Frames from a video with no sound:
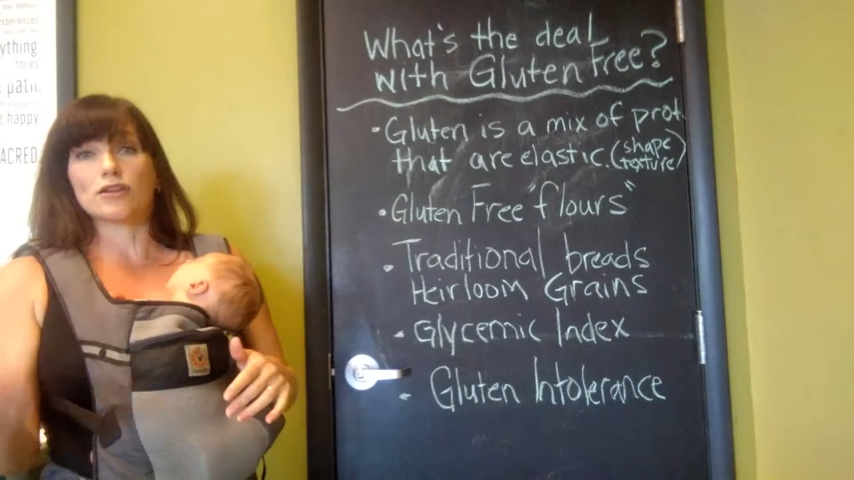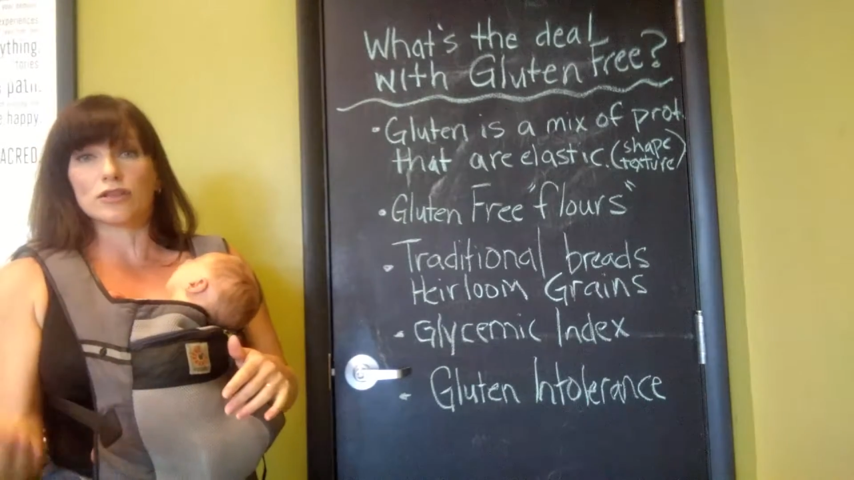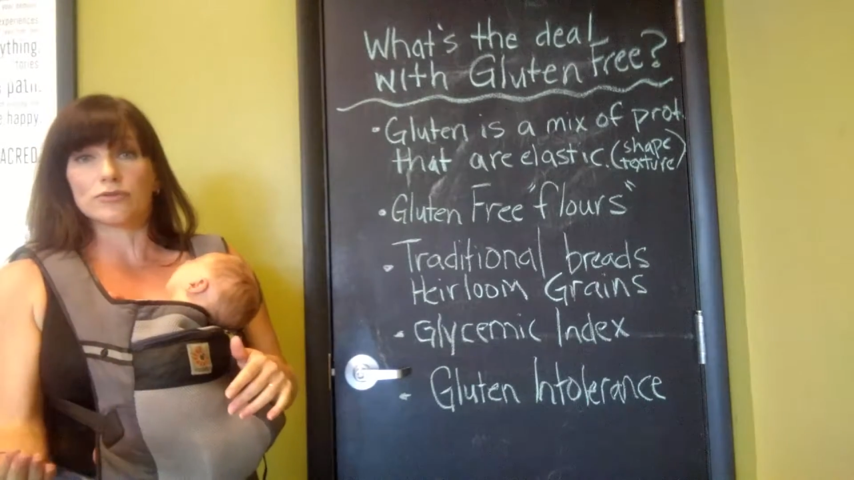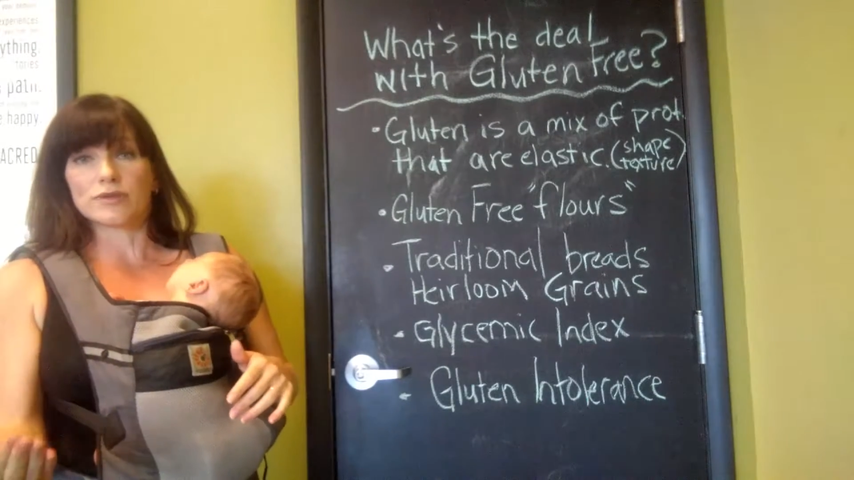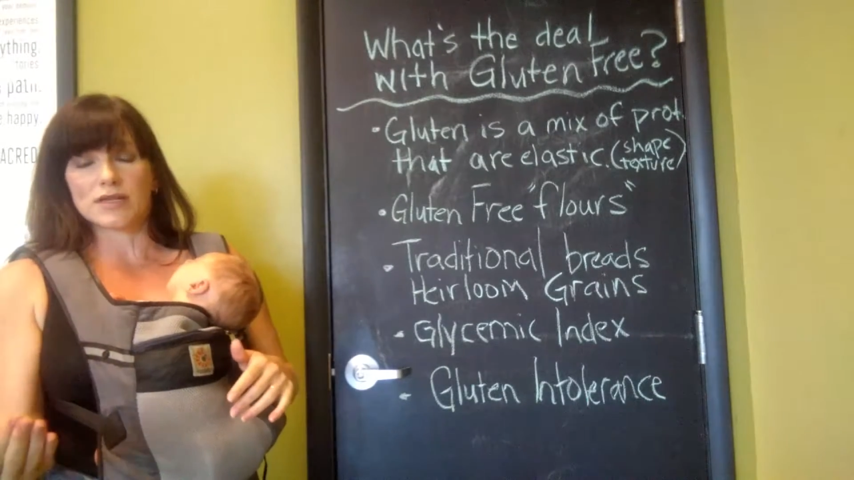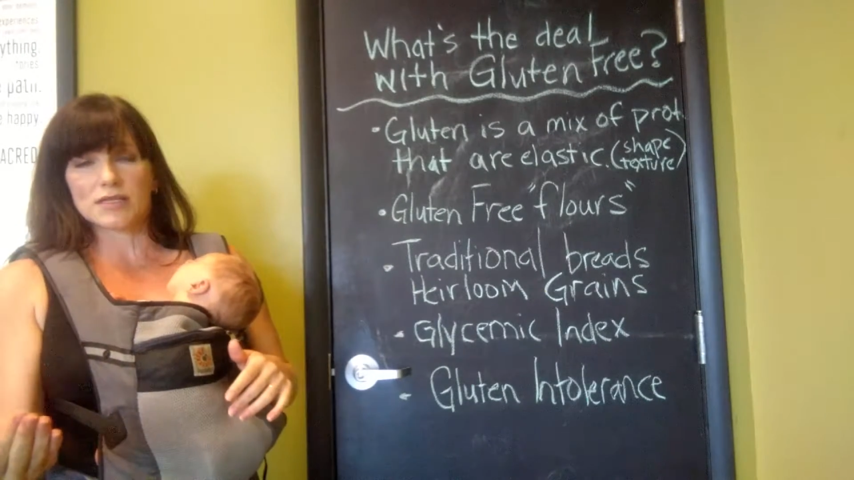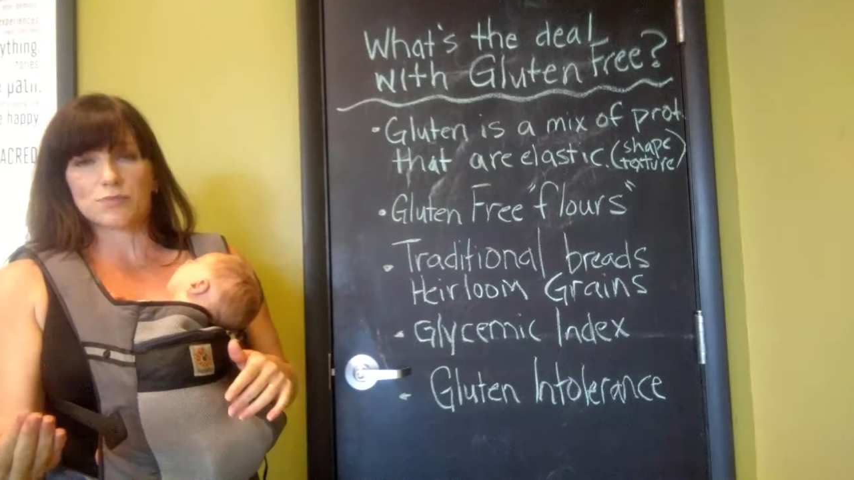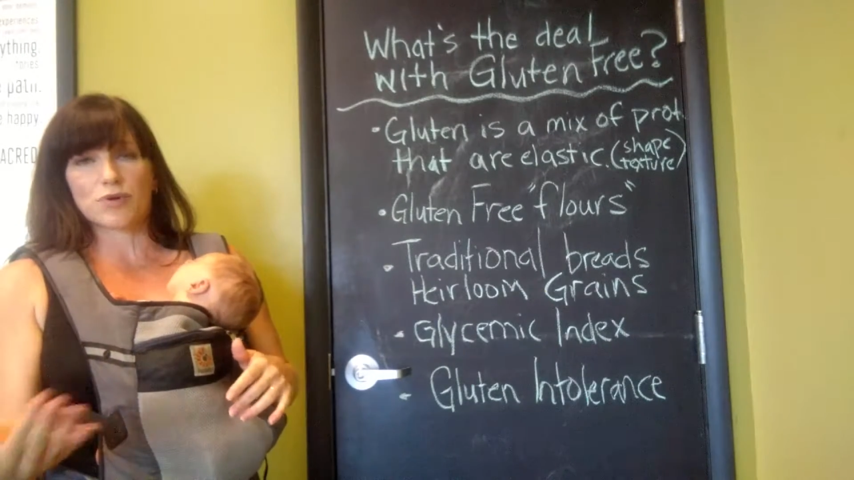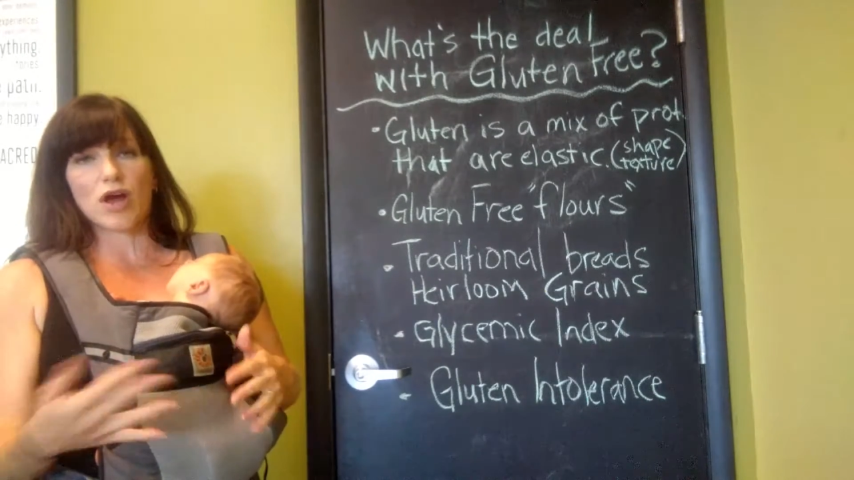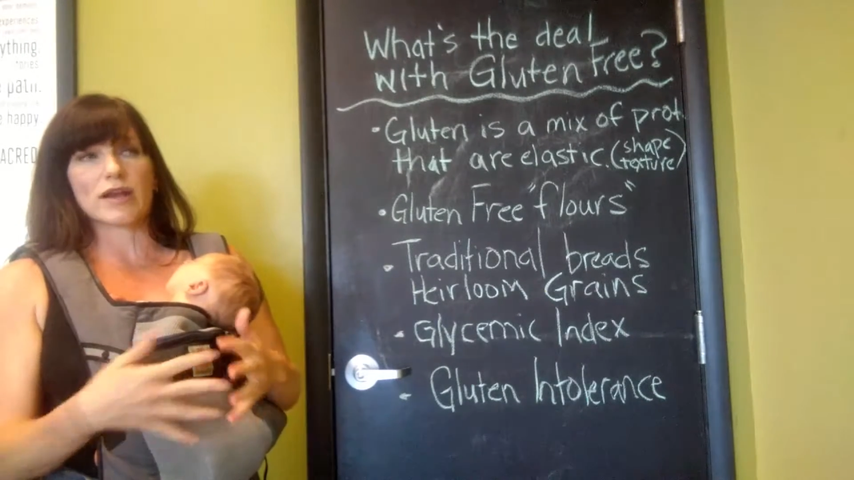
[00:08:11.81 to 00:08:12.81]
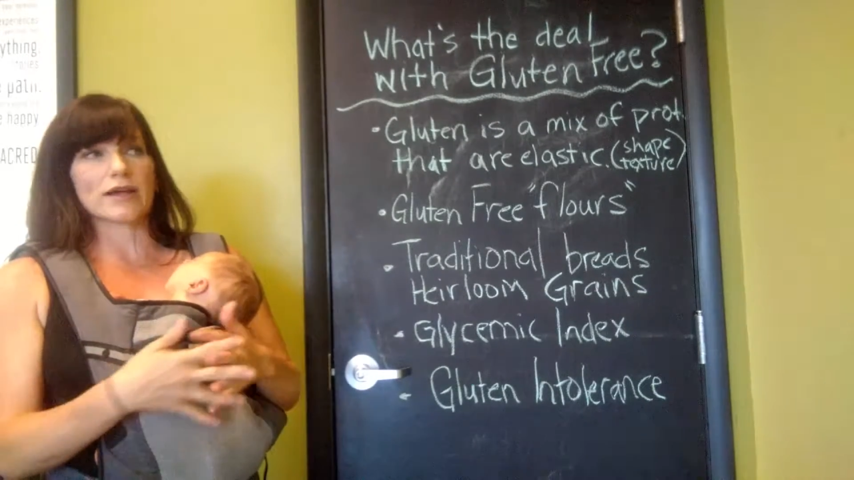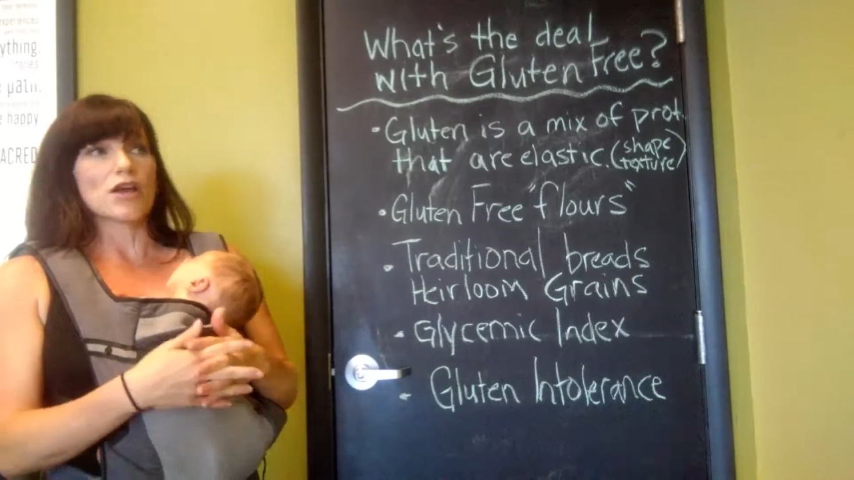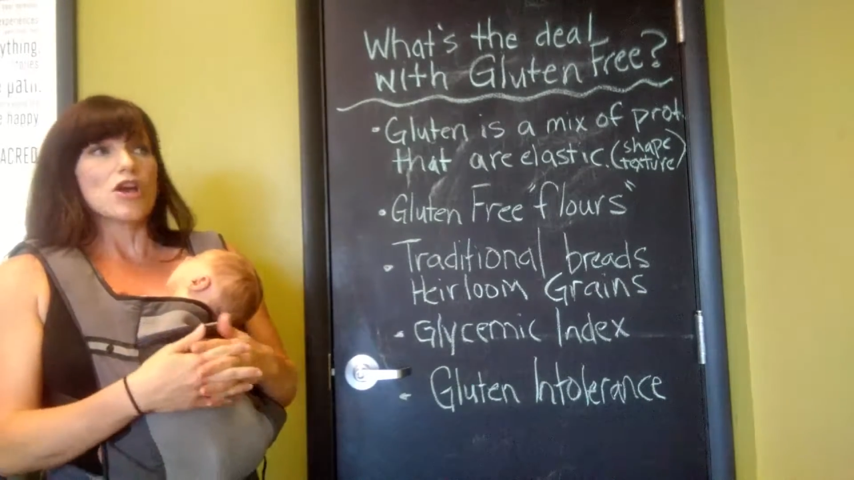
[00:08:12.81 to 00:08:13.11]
glutinous product.